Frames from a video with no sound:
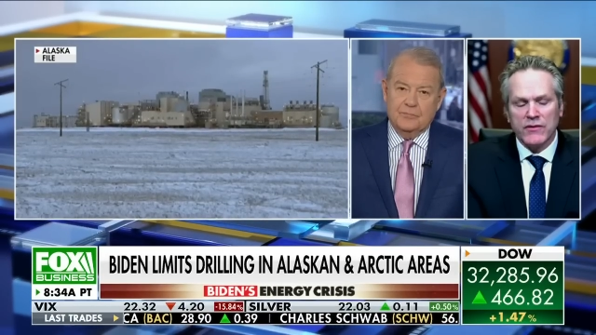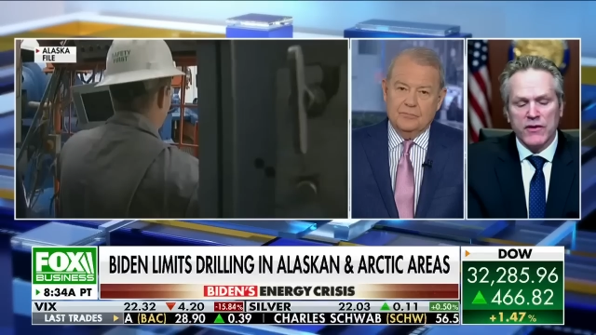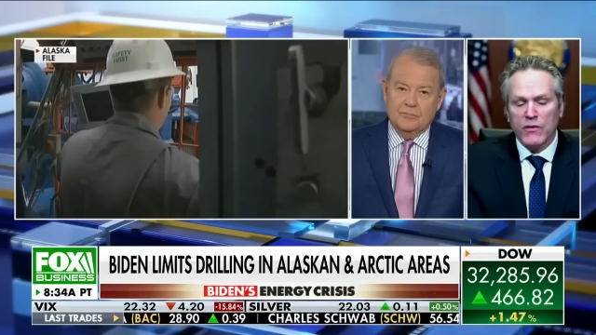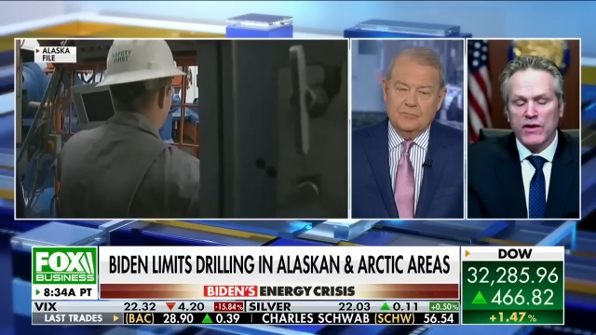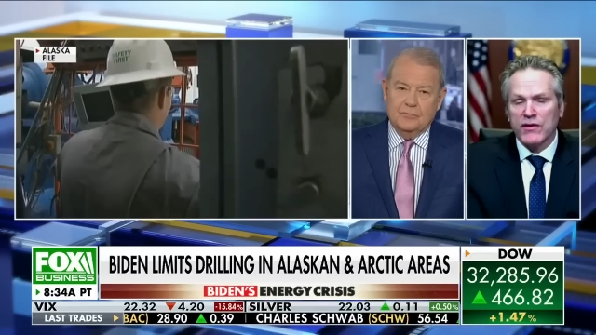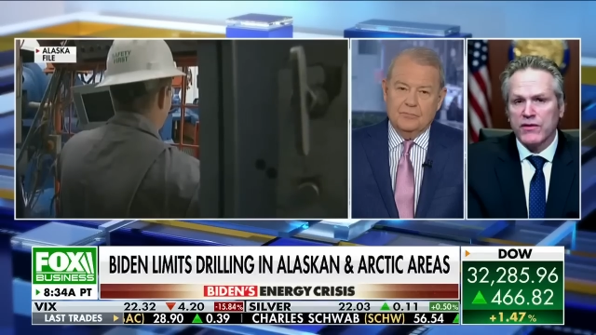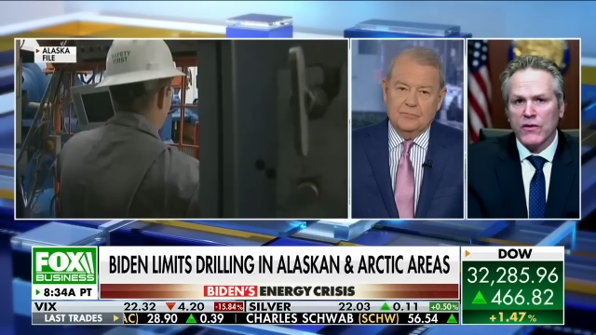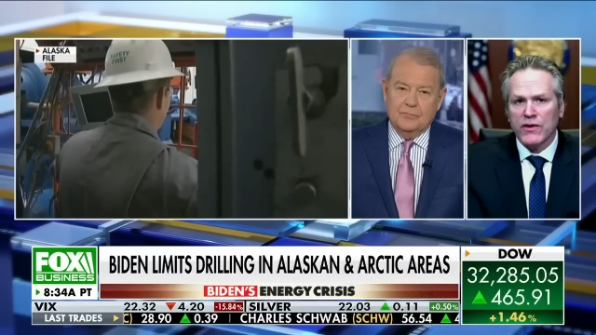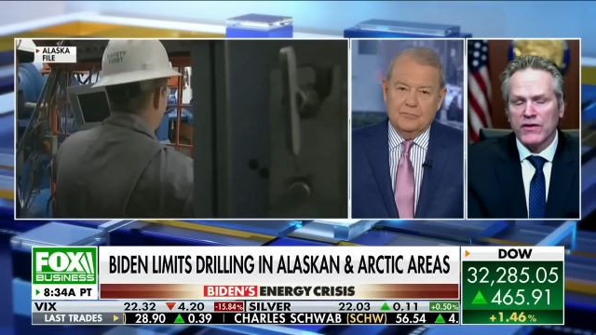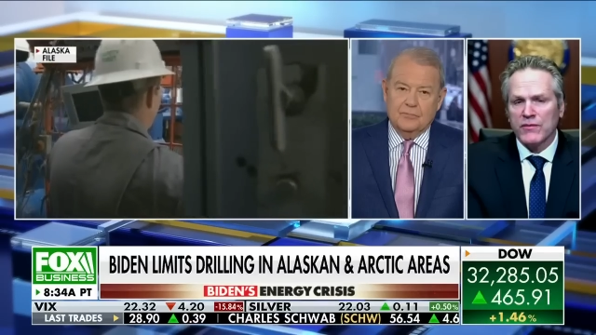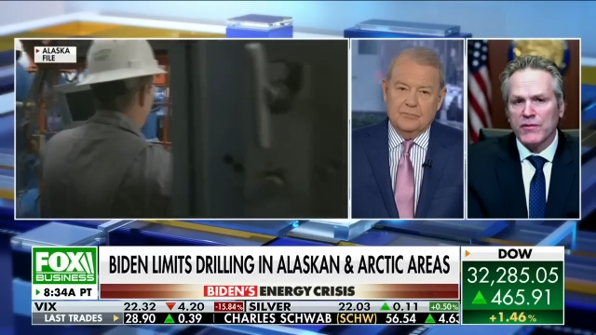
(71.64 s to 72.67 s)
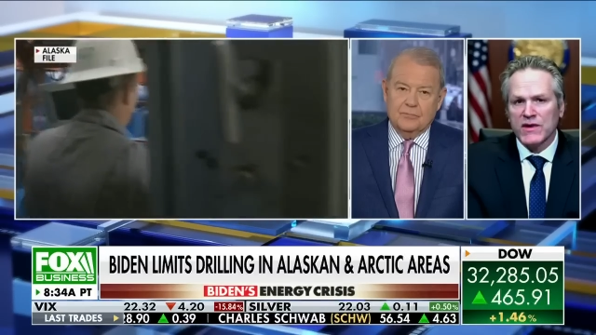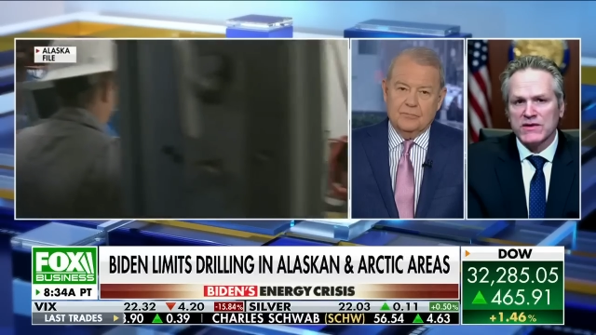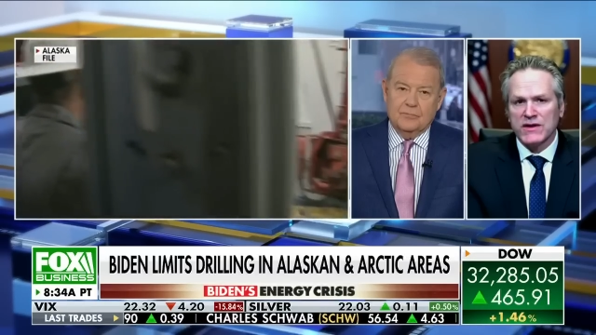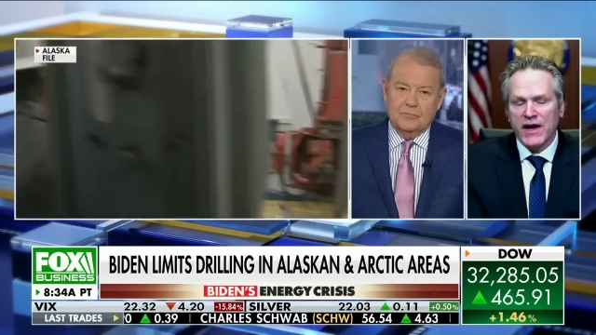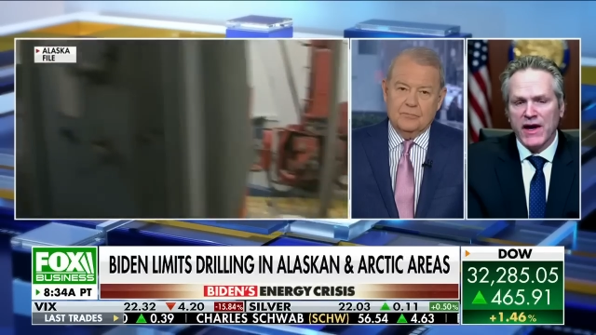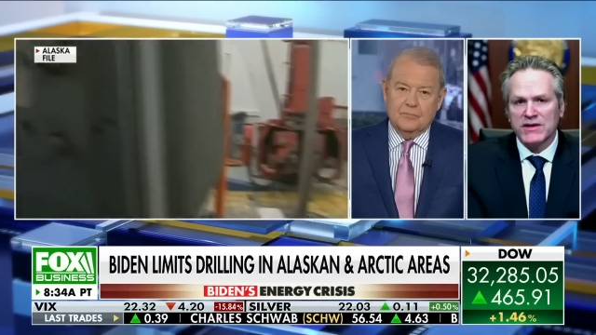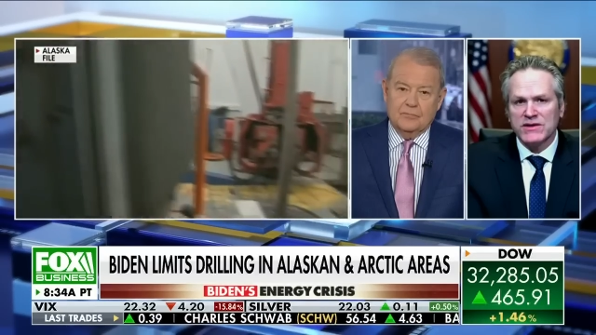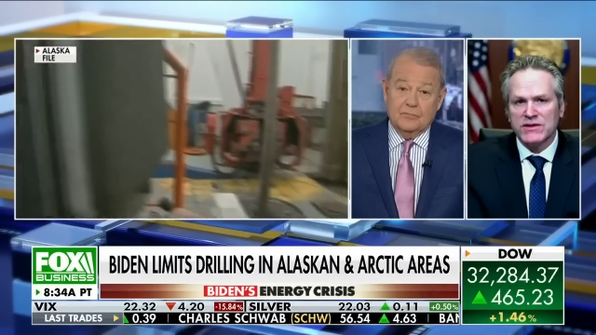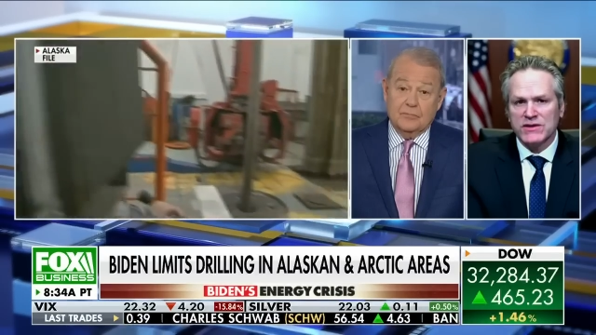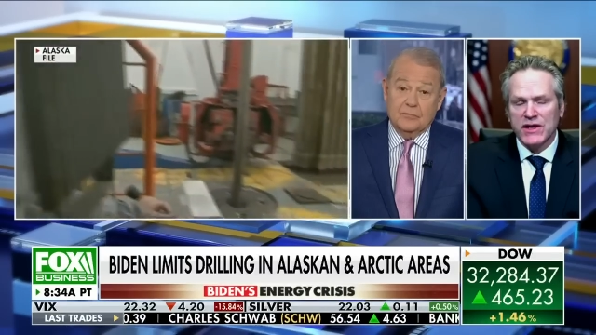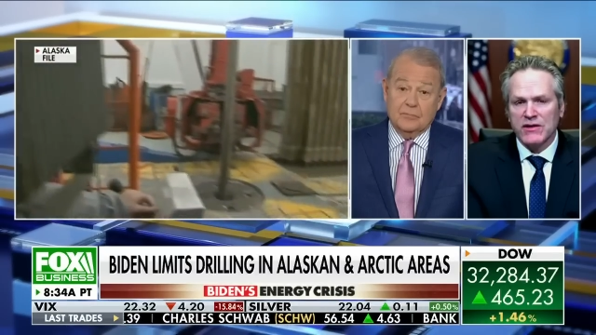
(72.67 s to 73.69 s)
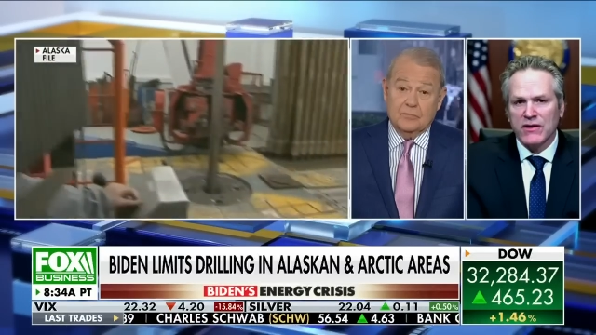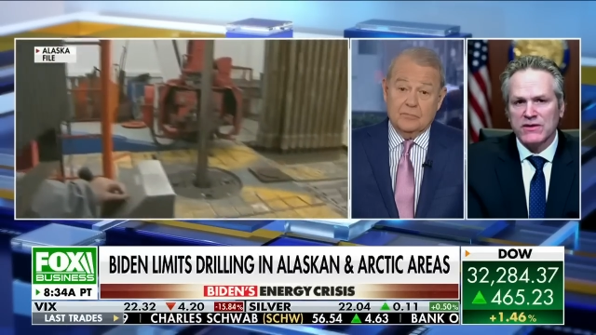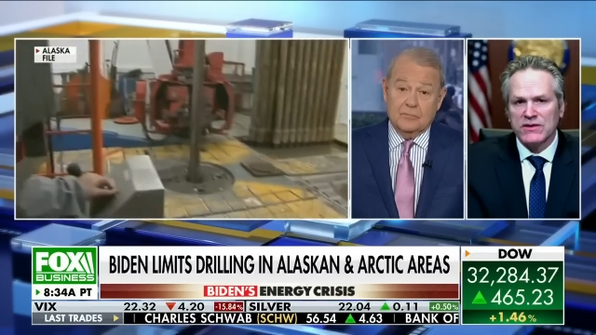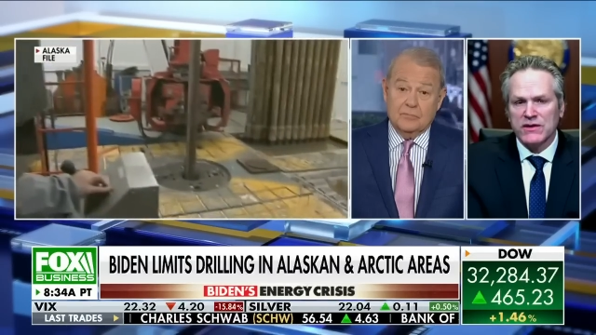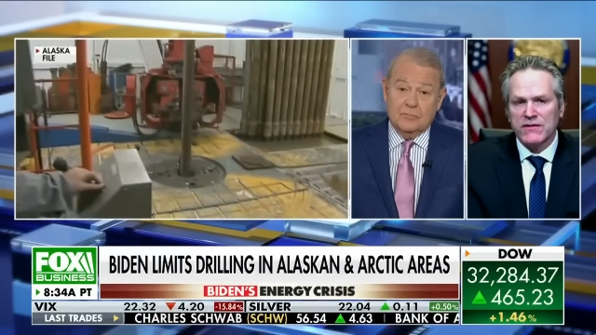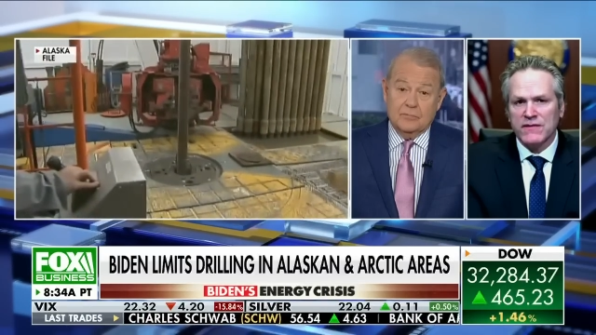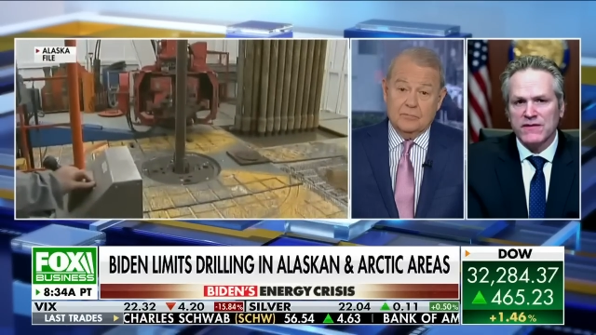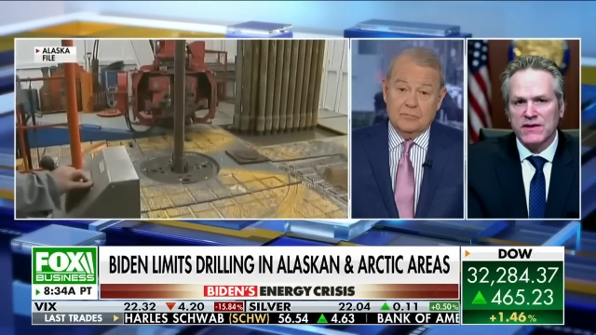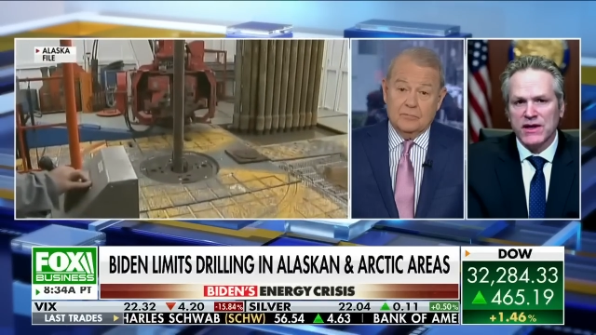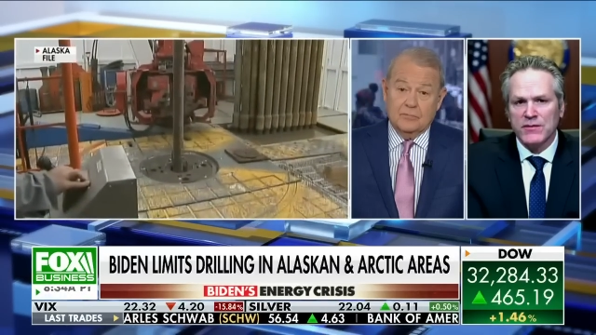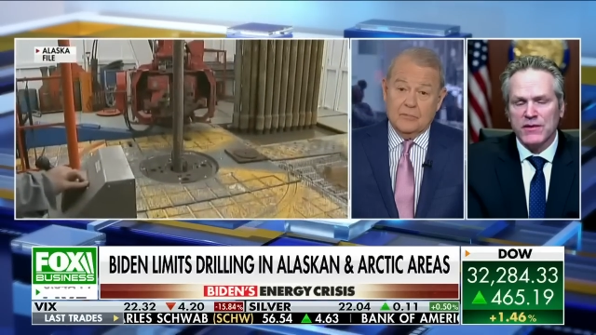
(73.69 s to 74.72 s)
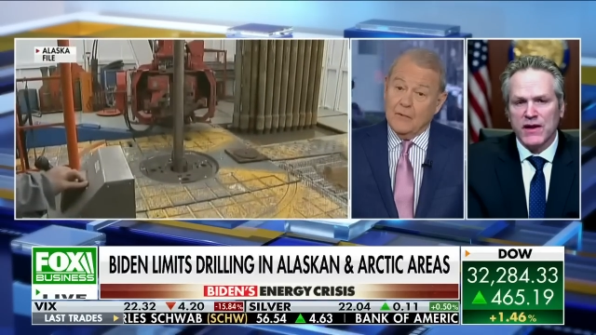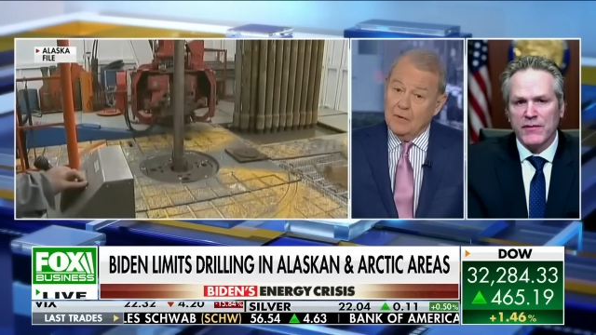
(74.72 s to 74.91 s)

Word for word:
Speaker 1: know what authority the president has to take all this stuff off the table.